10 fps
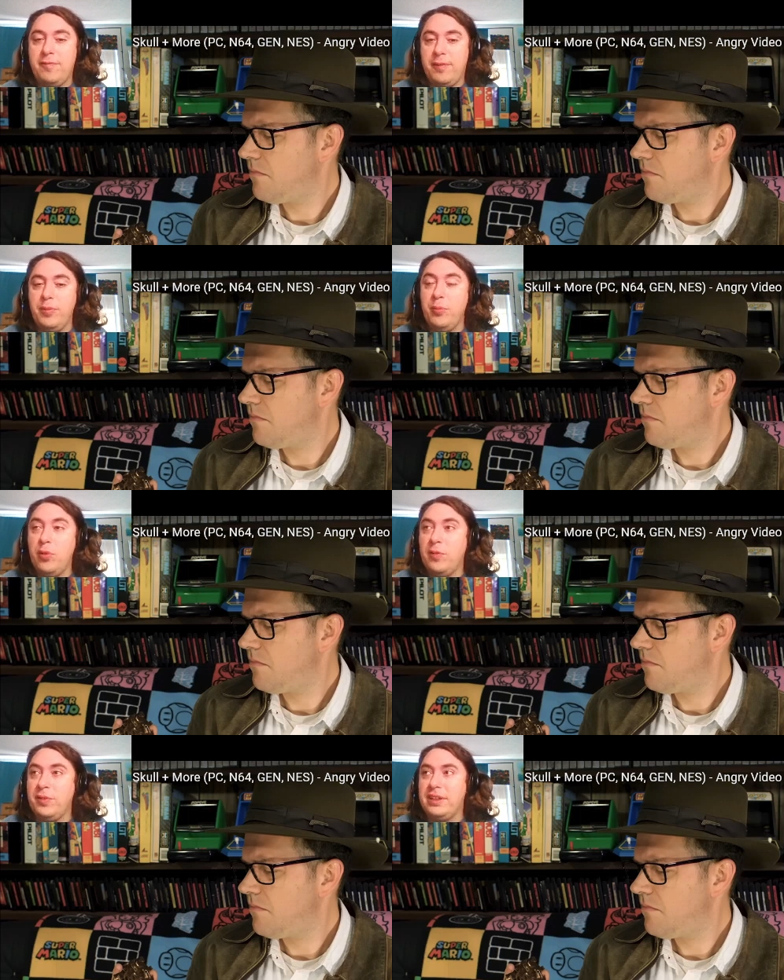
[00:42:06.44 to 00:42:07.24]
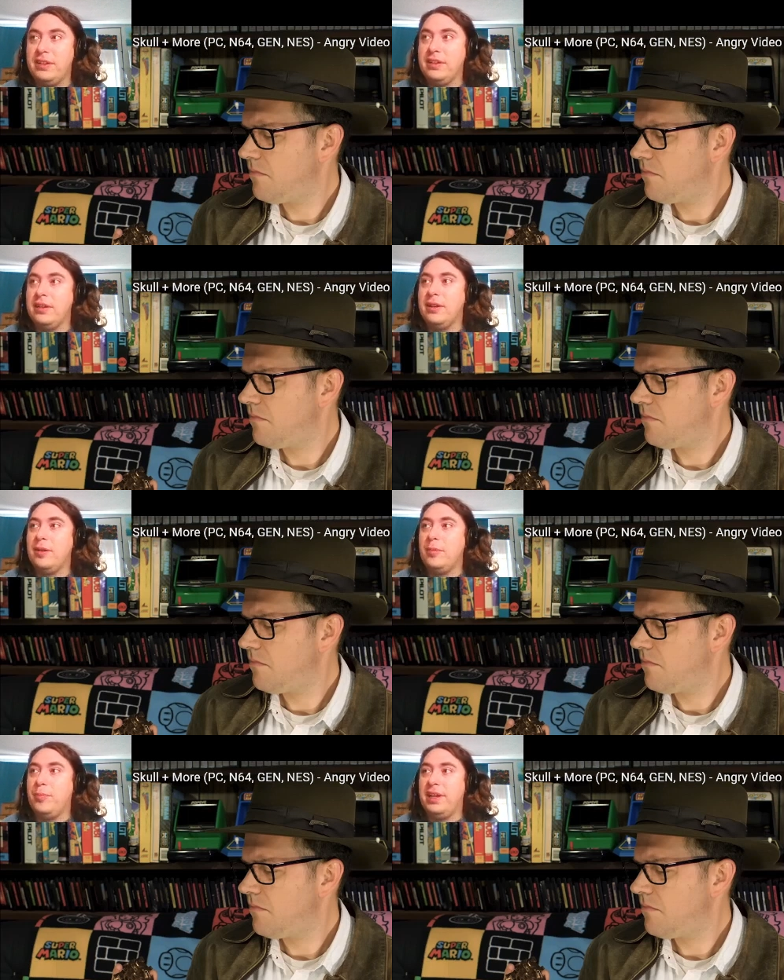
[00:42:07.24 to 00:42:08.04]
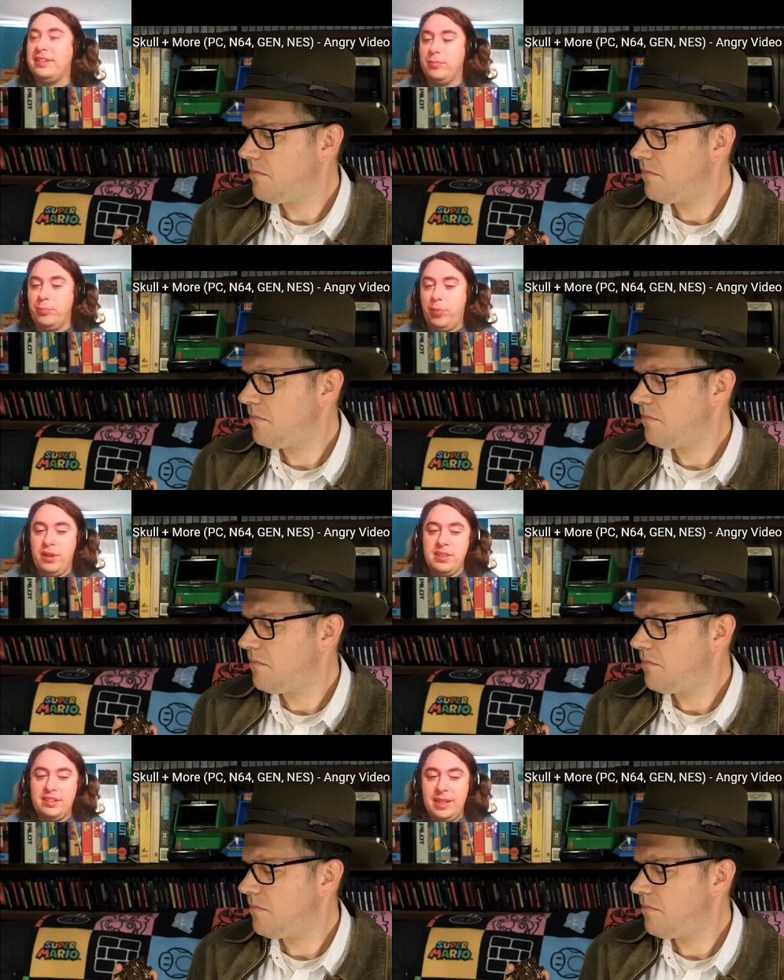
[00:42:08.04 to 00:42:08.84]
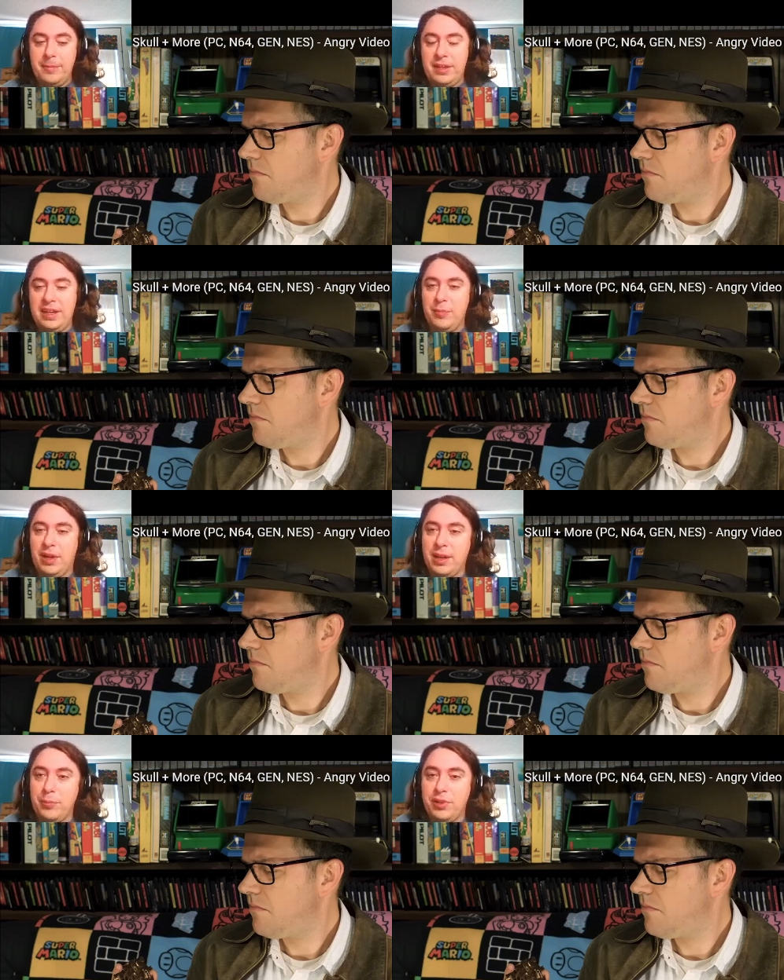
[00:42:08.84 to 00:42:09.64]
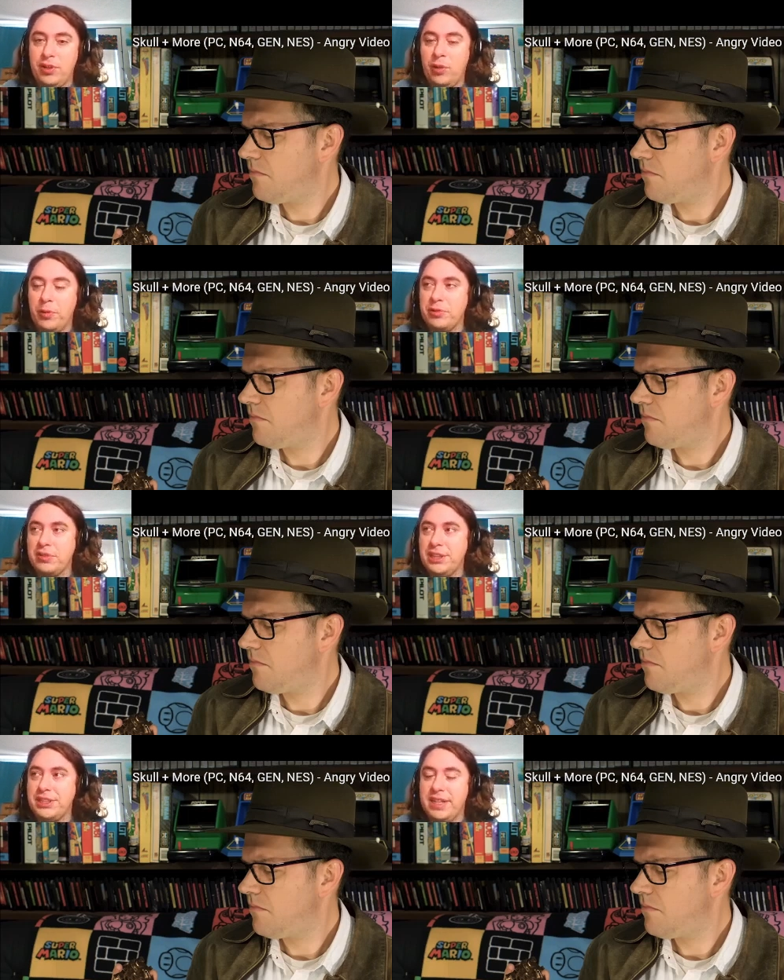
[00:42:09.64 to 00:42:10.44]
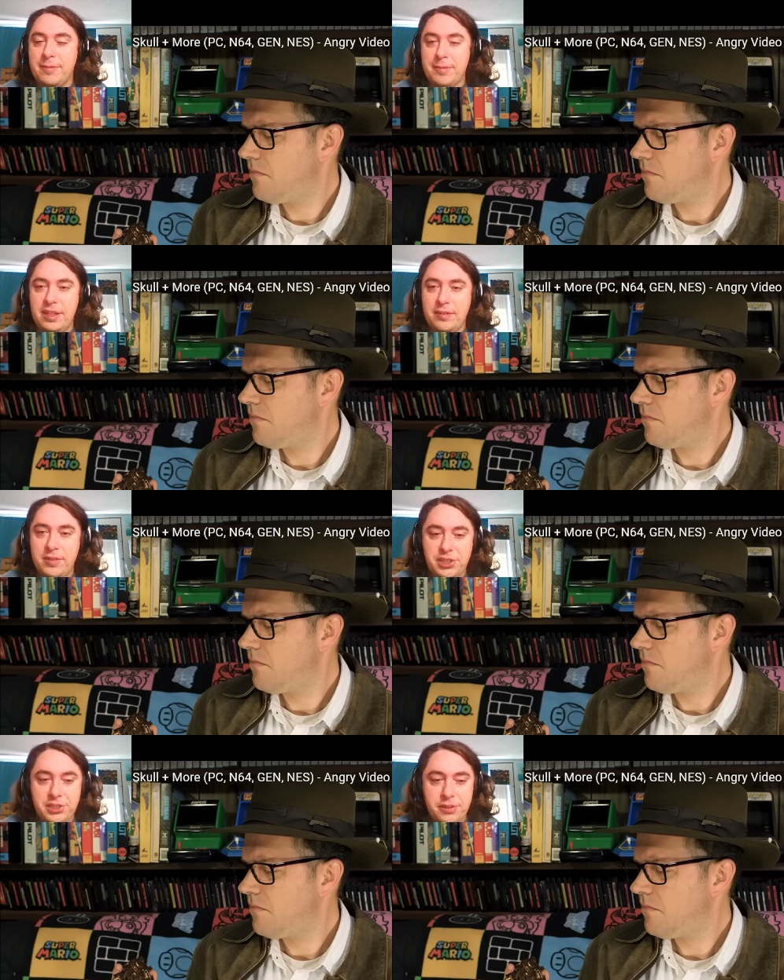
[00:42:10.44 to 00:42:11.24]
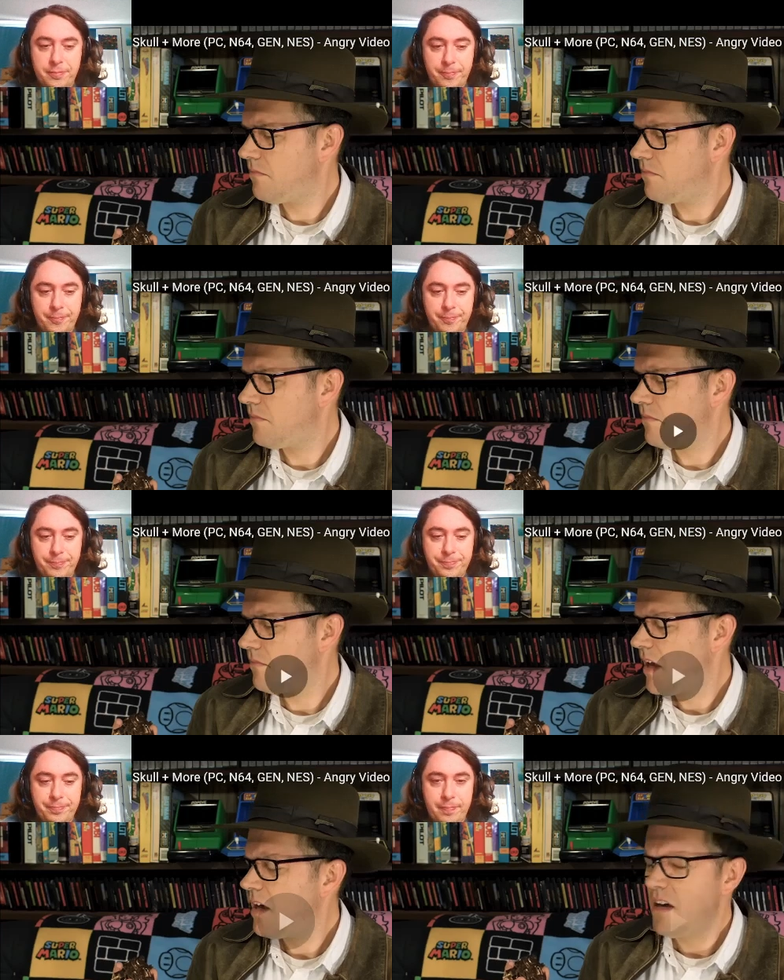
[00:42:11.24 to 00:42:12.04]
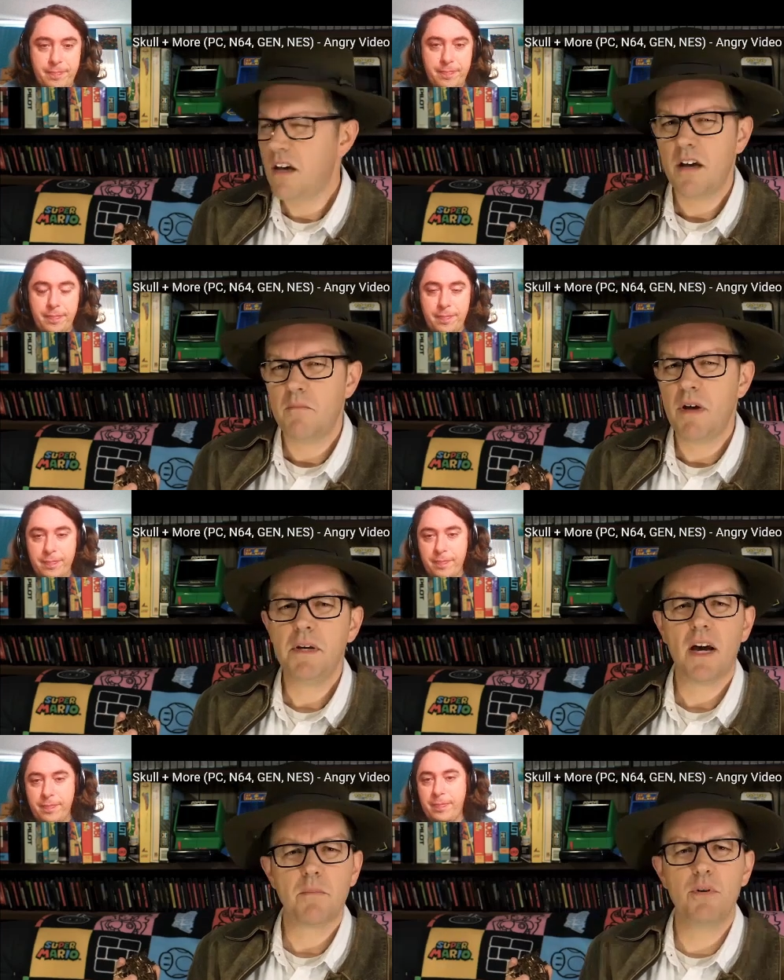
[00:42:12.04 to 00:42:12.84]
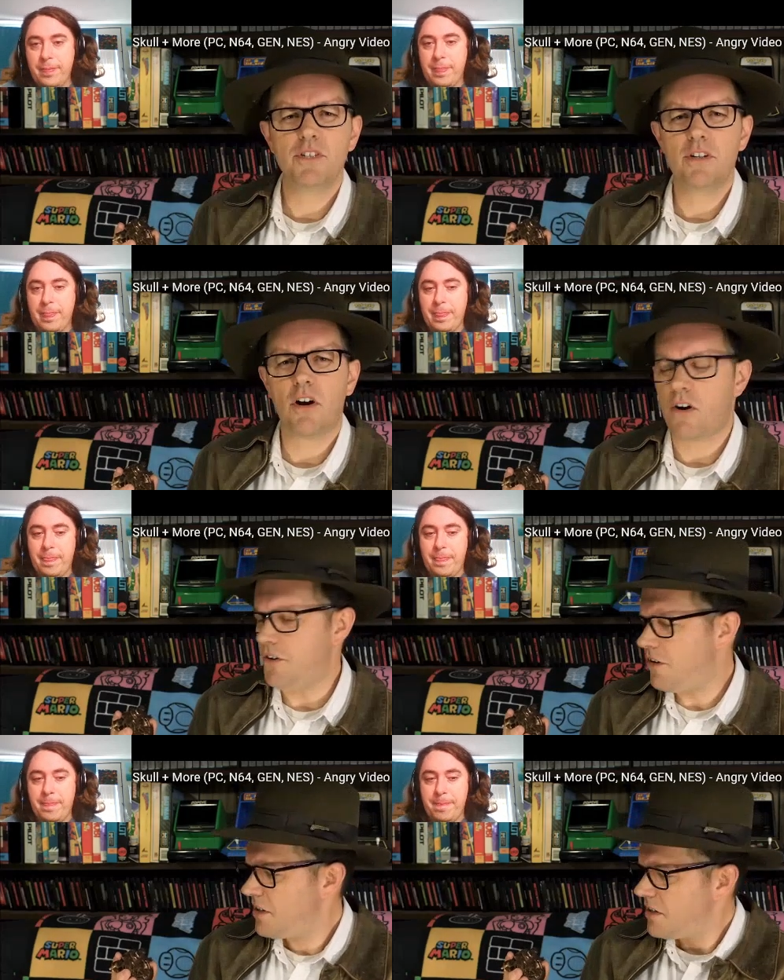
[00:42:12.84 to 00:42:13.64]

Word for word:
Speaker 1: from the movie by putting the DVD in my computer, which was actually kind of a neat feature.
Speaker 2: Maybe you gotta push it harder.